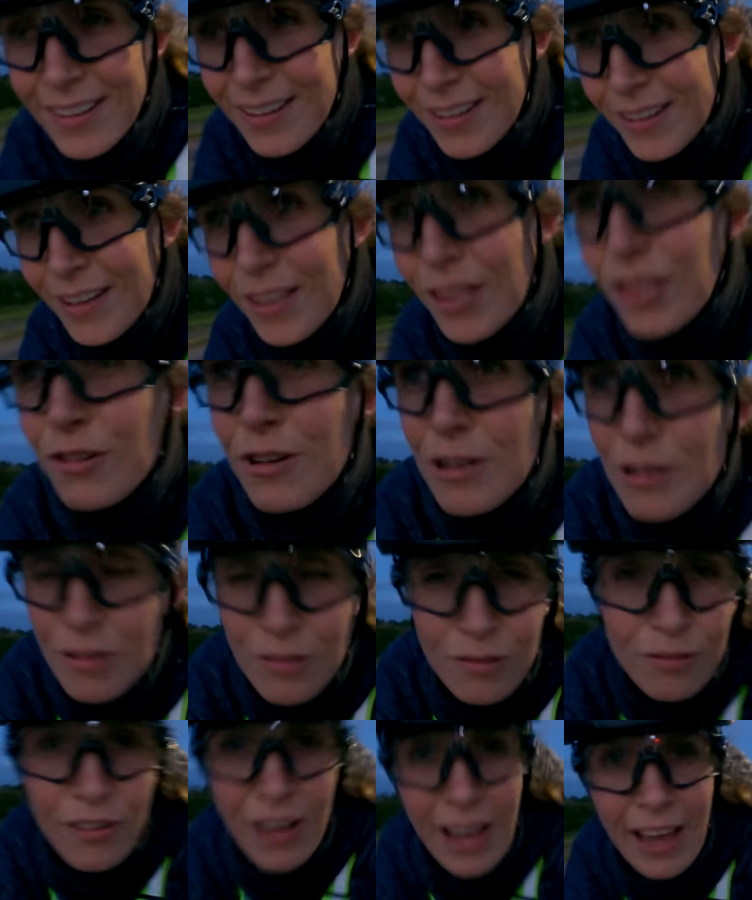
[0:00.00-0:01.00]
Got a
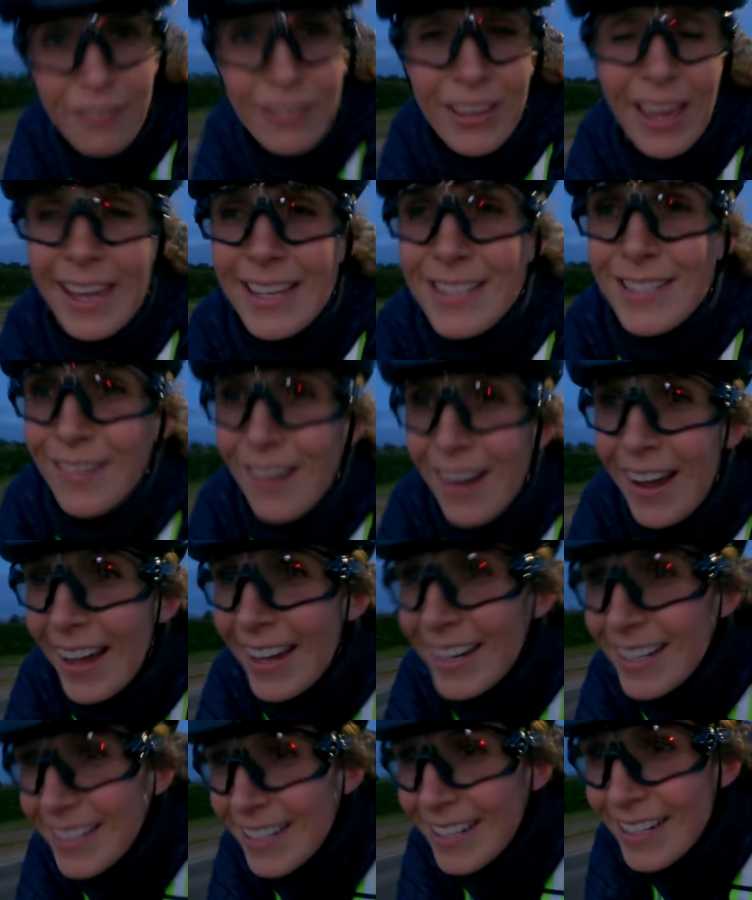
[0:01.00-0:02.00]
305k to
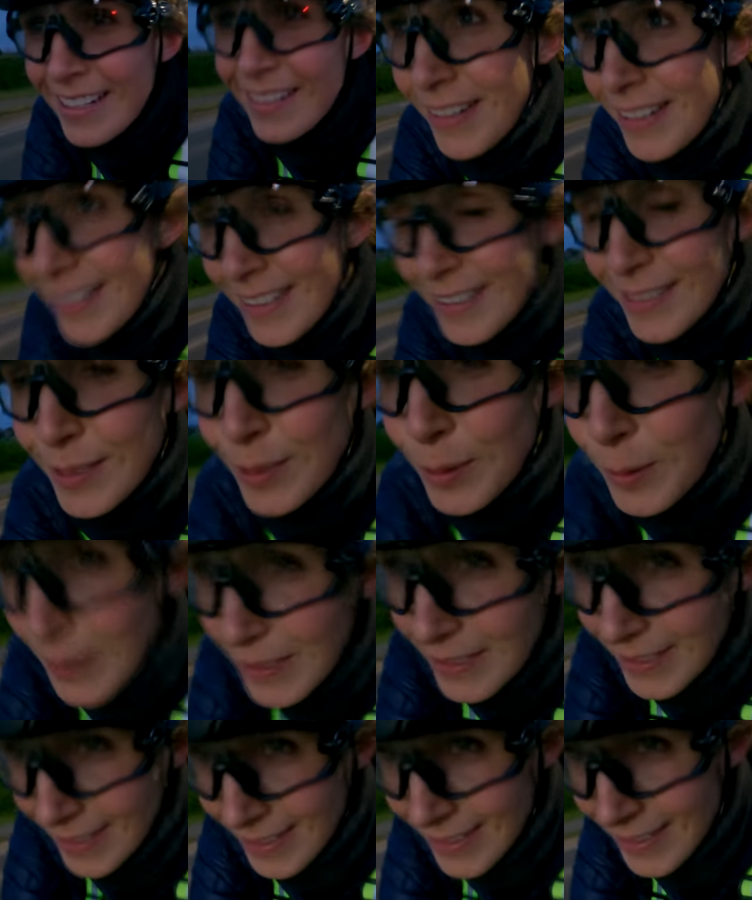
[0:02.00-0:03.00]
ride. Let's do it.